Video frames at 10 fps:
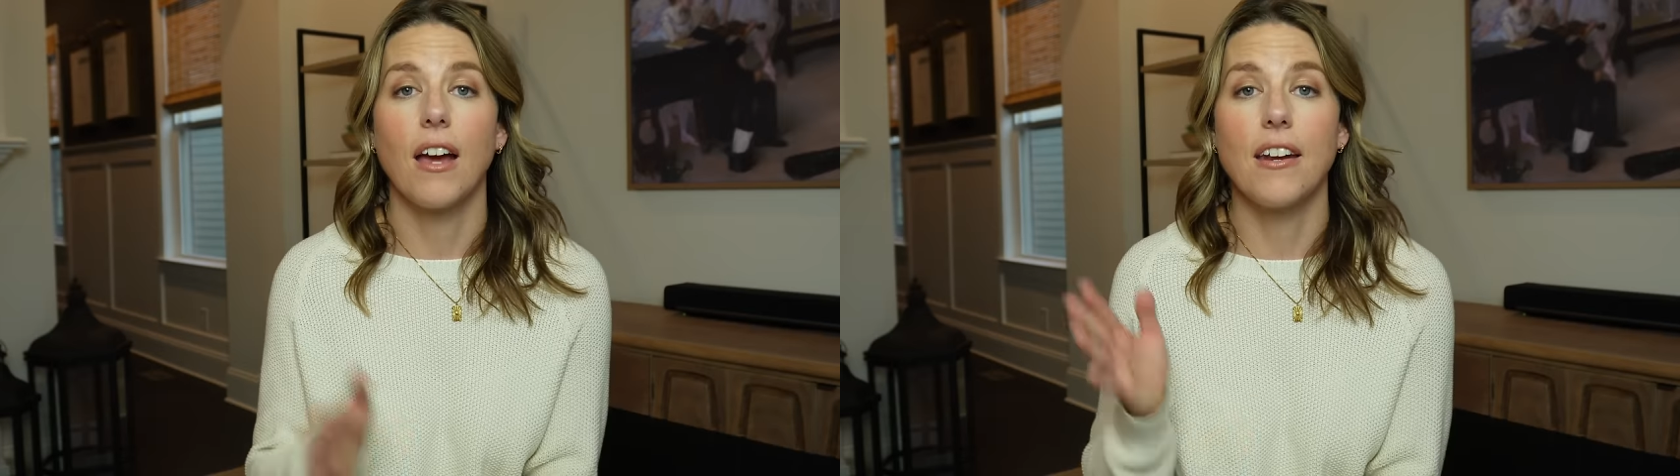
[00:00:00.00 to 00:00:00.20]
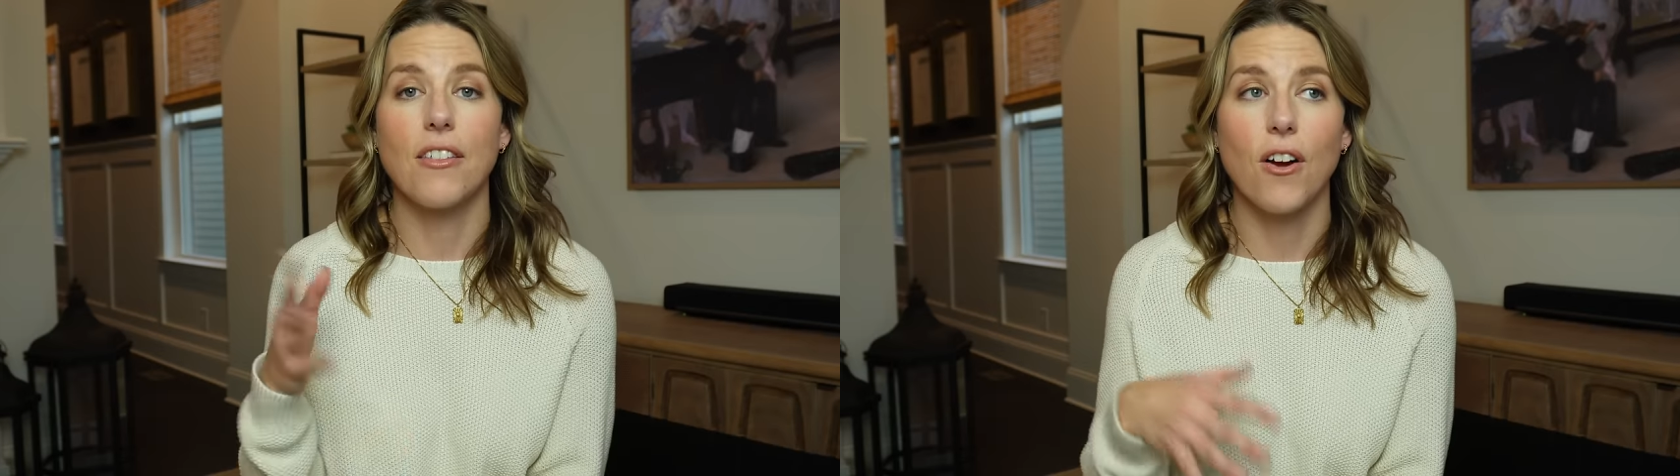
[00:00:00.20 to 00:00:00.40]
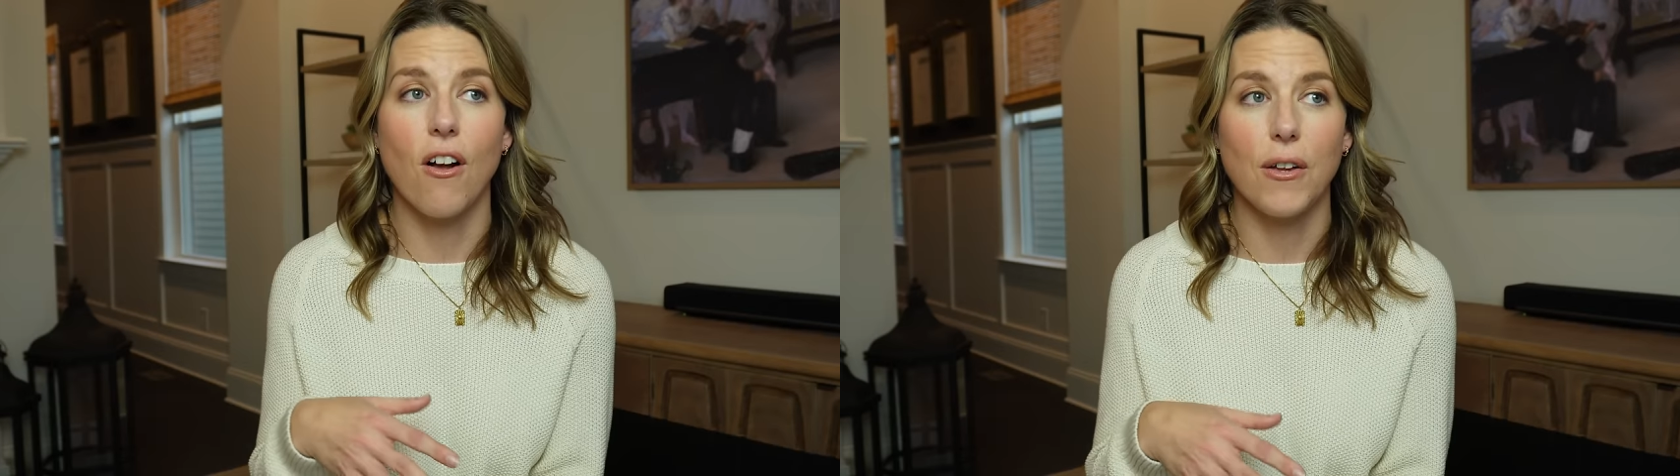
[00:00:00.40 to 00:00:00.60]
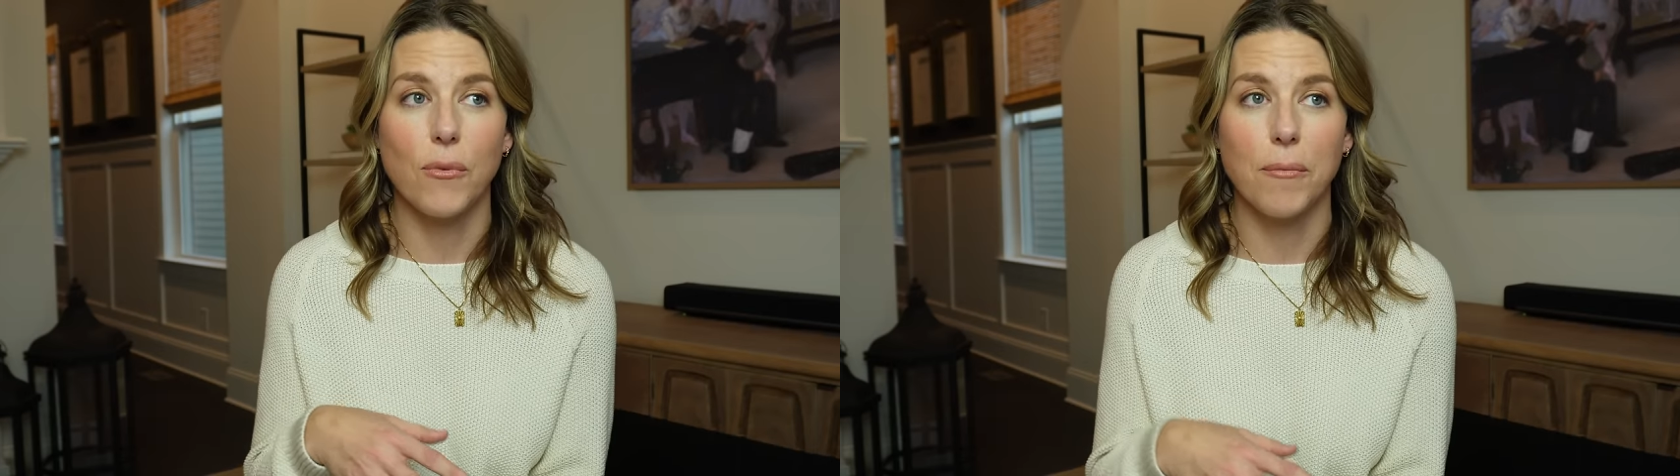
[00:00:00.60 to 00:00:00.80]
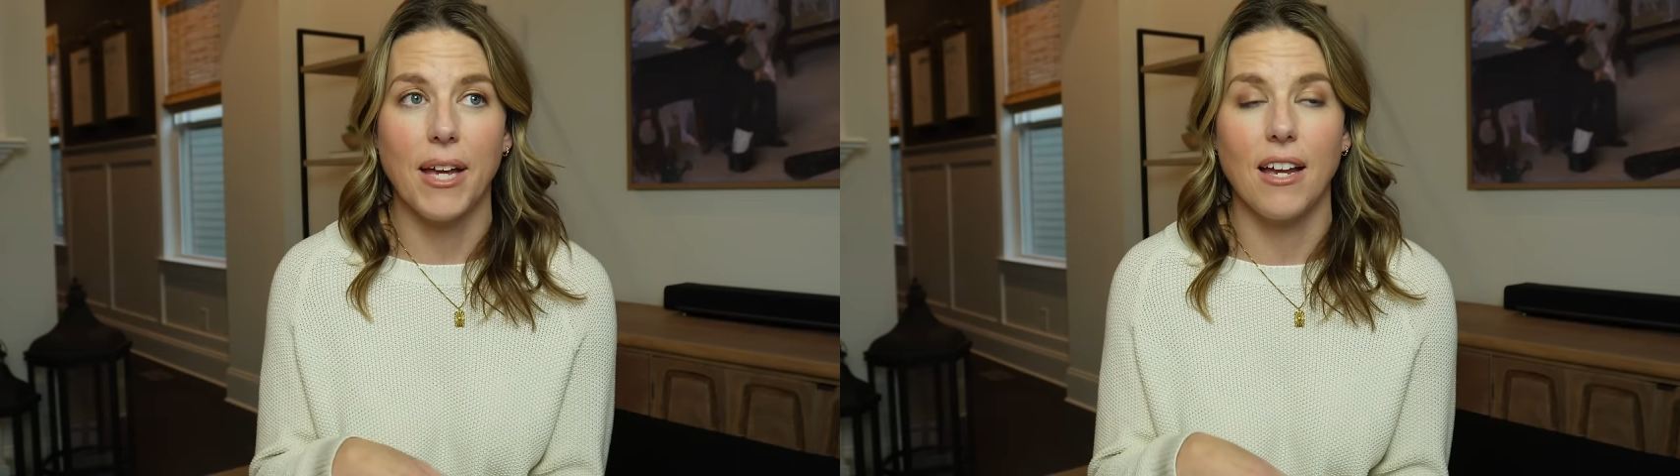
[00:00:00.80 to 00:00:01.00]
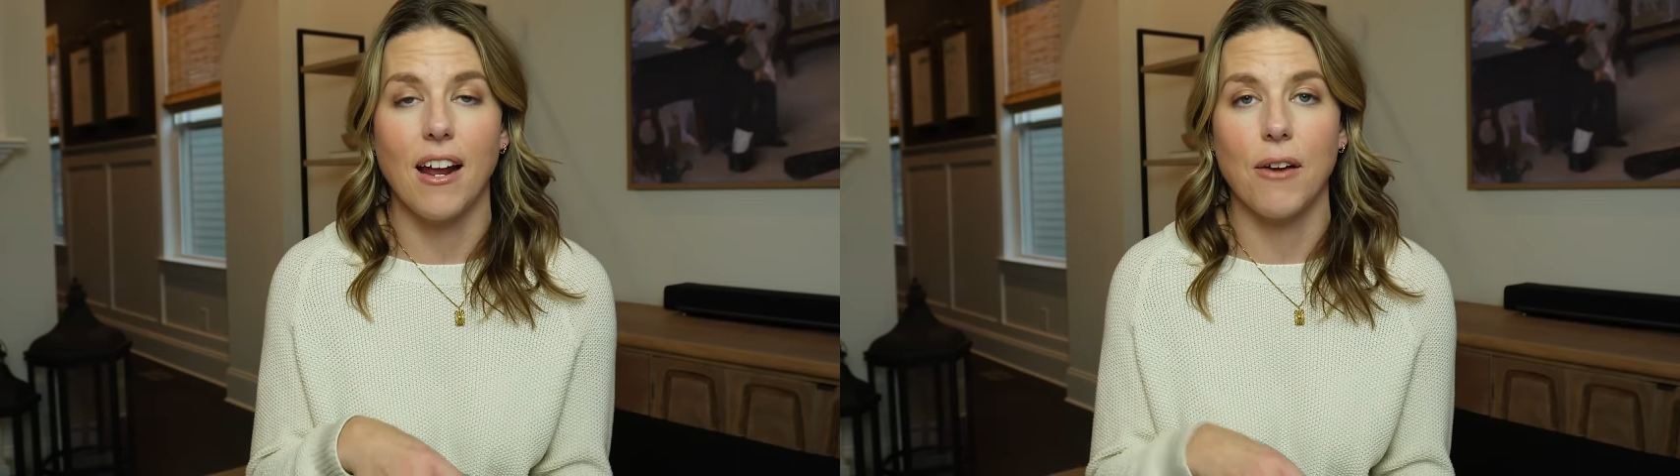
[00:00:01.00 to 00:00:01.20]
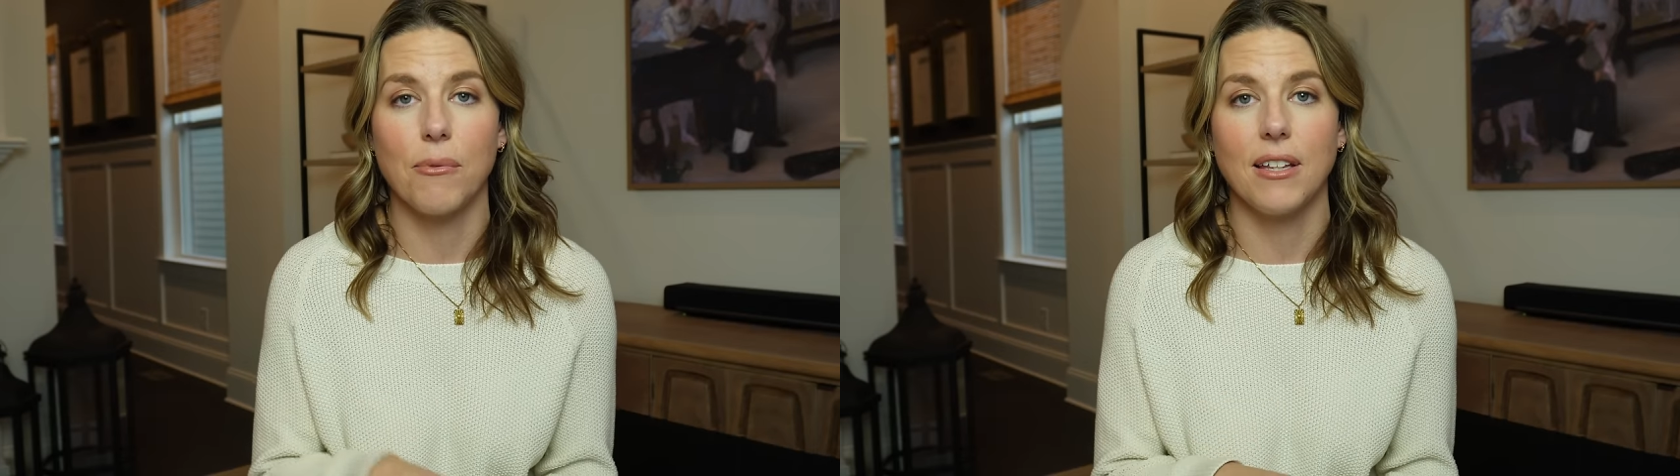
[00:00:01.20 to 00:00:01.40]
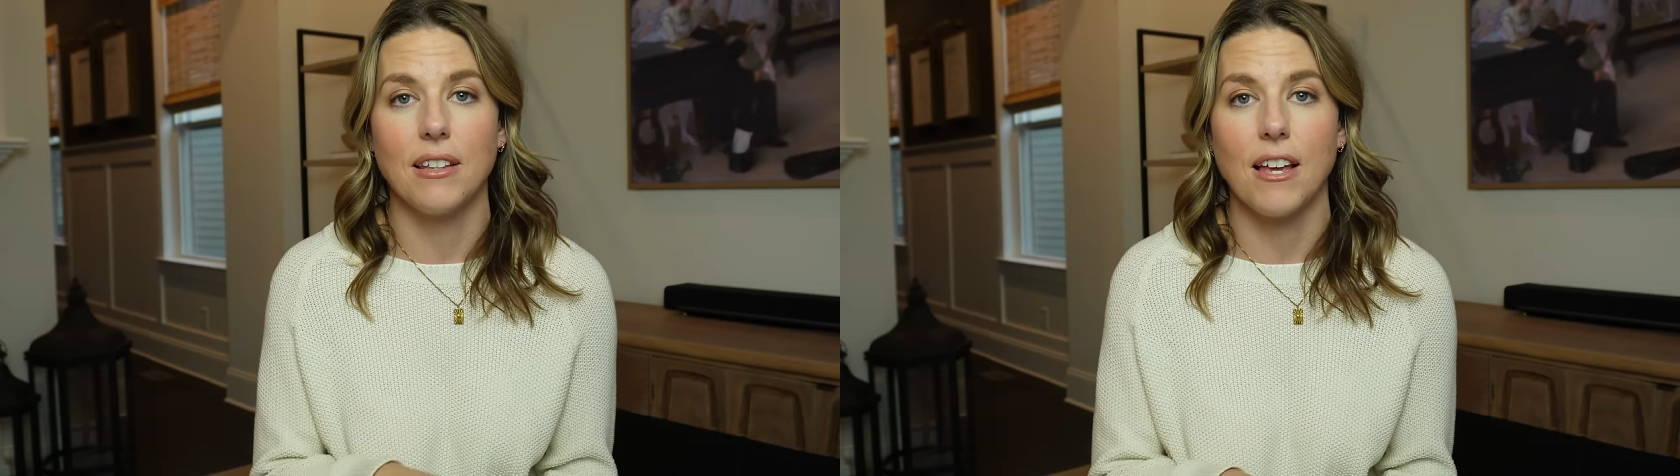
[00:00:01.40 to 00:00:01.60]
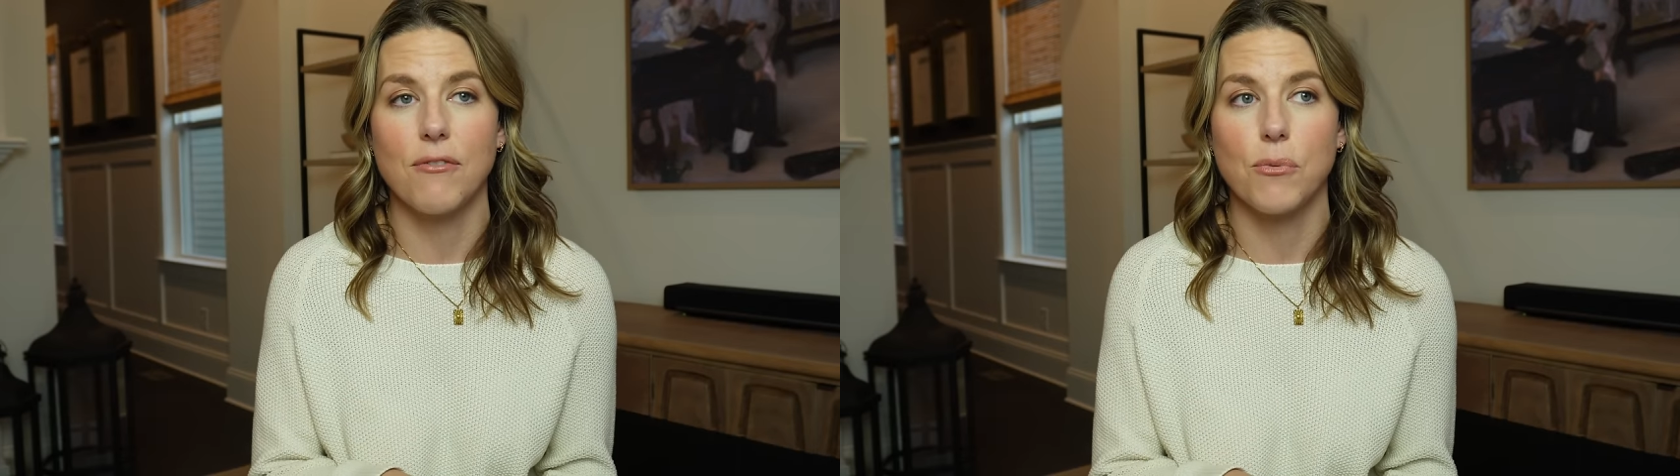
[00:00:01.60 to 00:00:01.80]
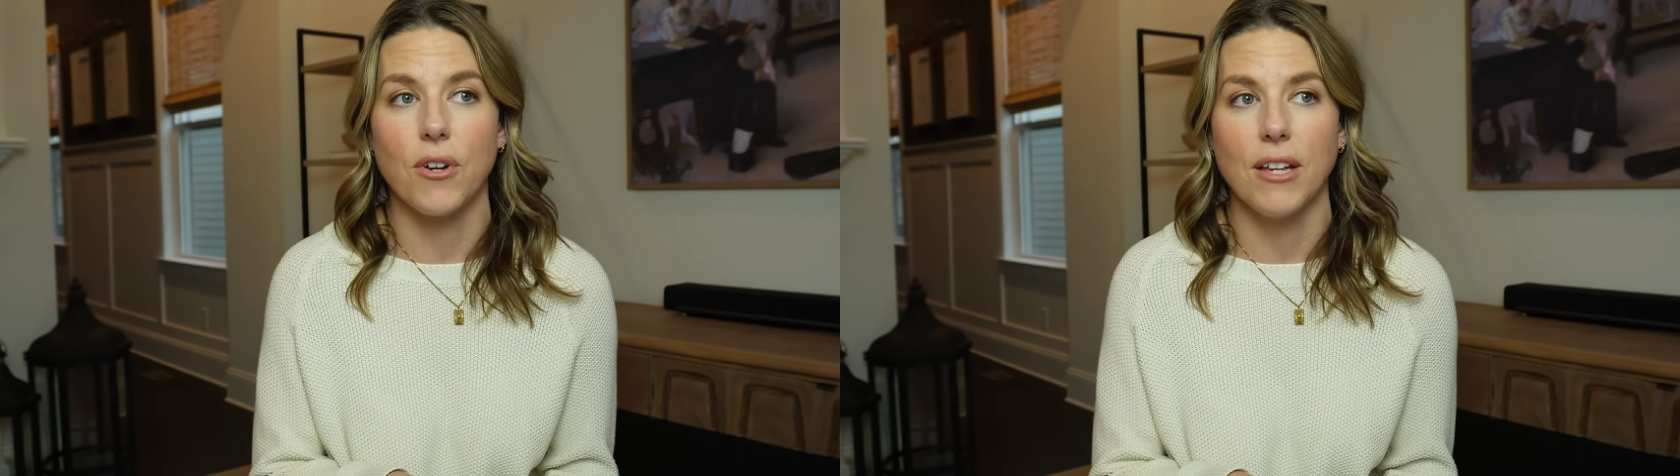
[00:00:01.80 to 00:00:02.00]
Another all-in-one paint I really
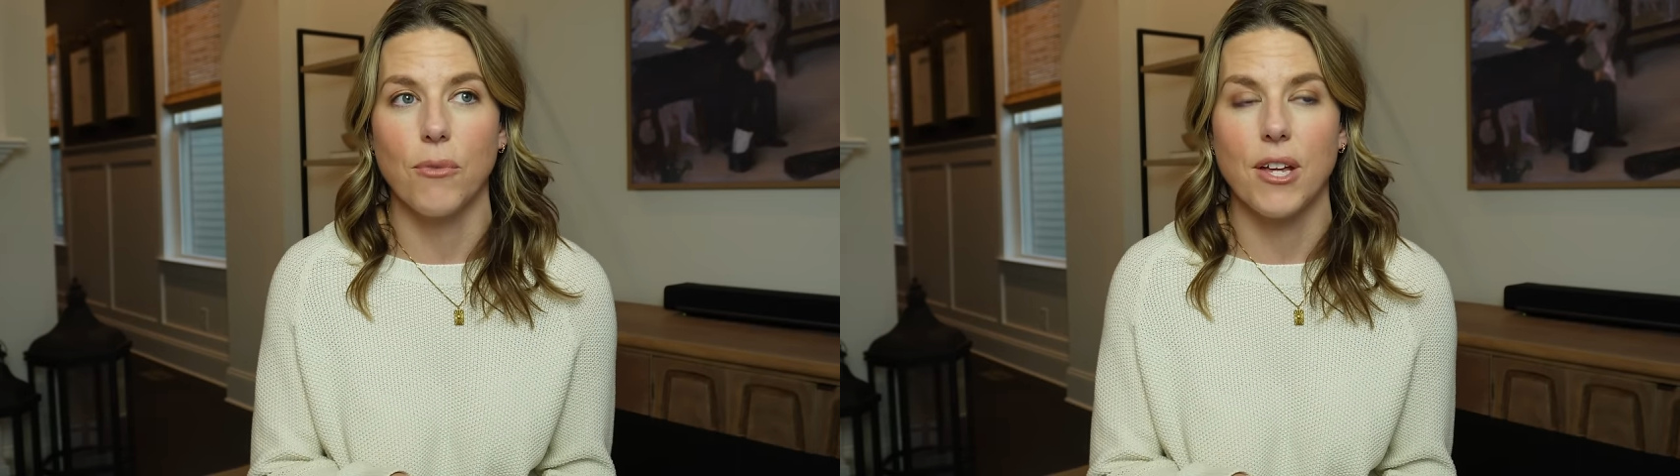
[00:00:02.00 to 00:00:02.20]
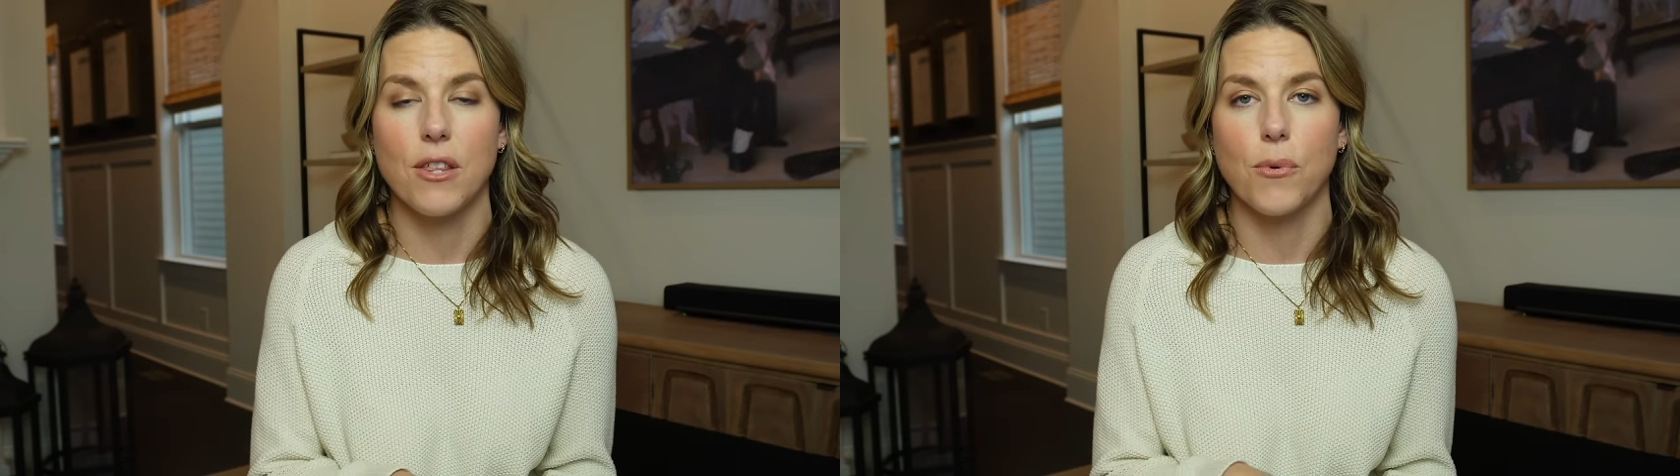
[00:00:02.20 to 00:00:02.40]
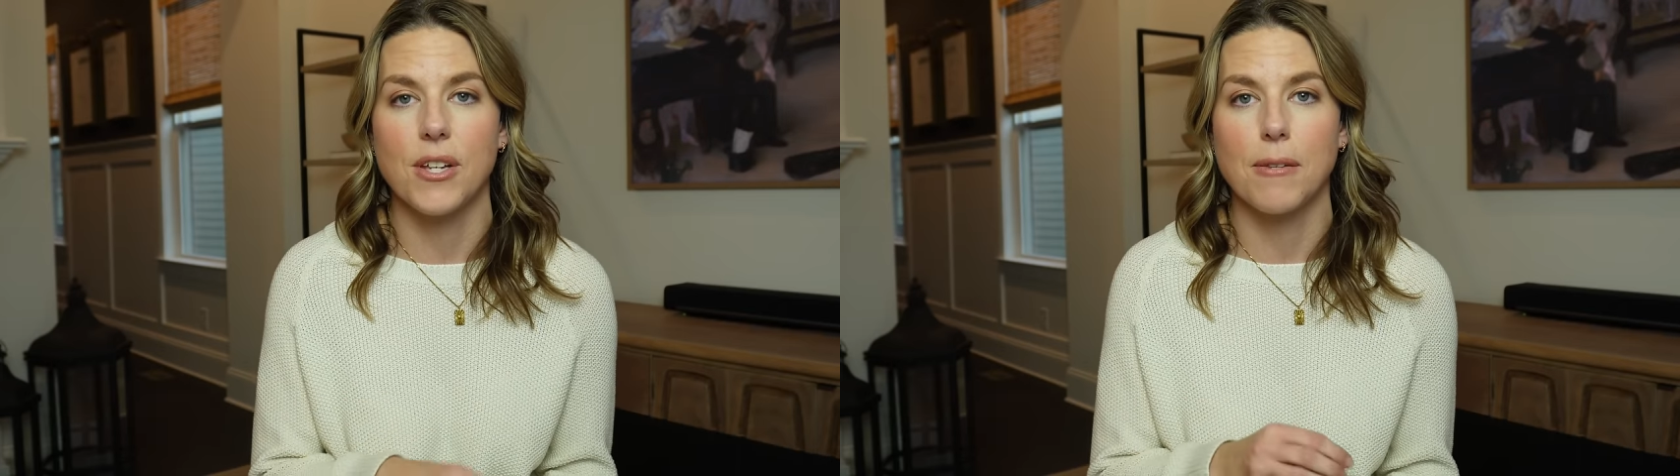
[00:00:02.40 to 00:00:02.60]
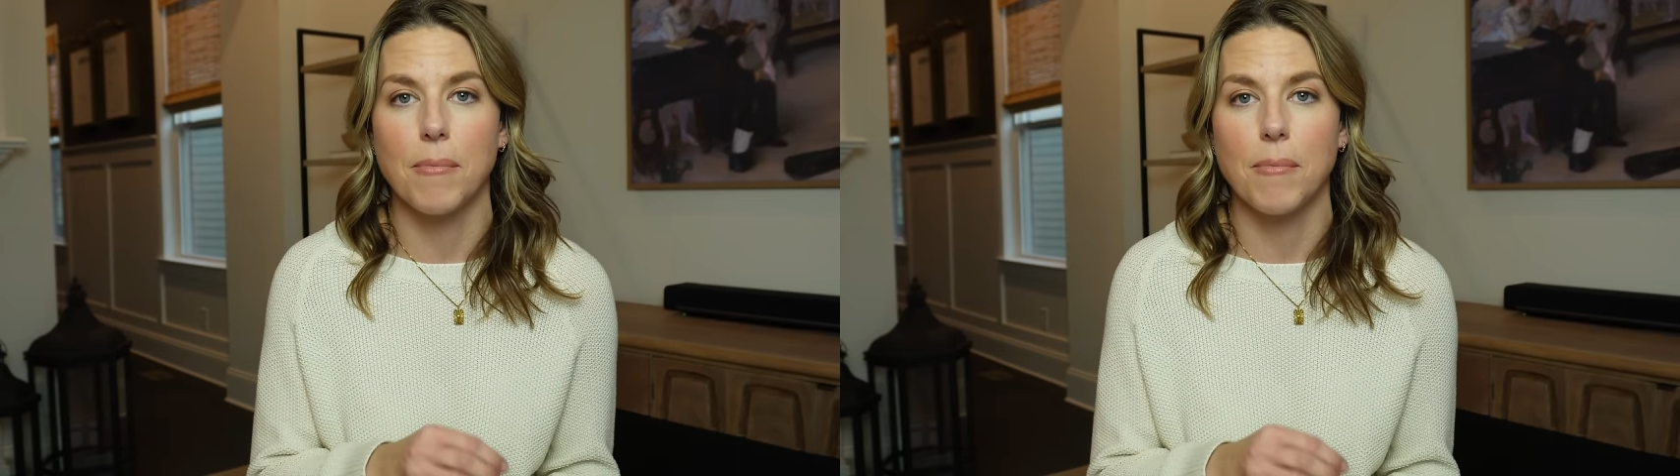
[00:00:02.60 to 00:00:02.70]
loved working with was